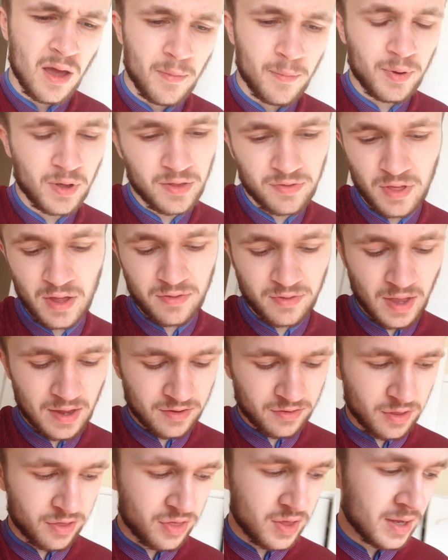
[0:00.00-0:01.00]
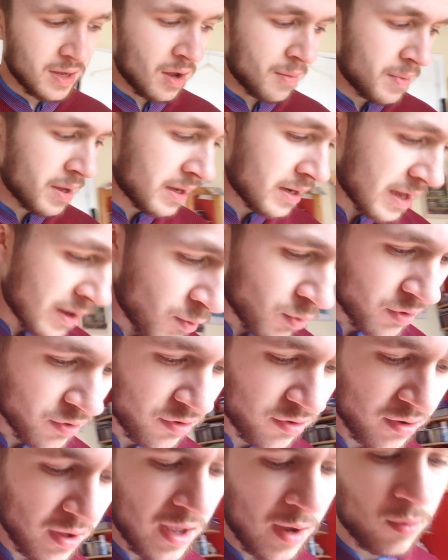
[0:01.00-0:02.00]
that's the thing. I mean, it
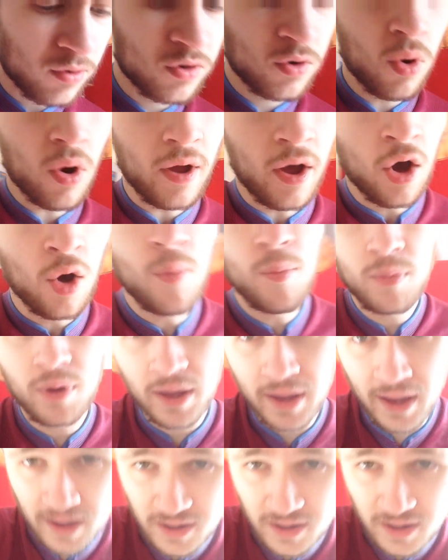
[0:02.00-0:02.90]
was quite humbling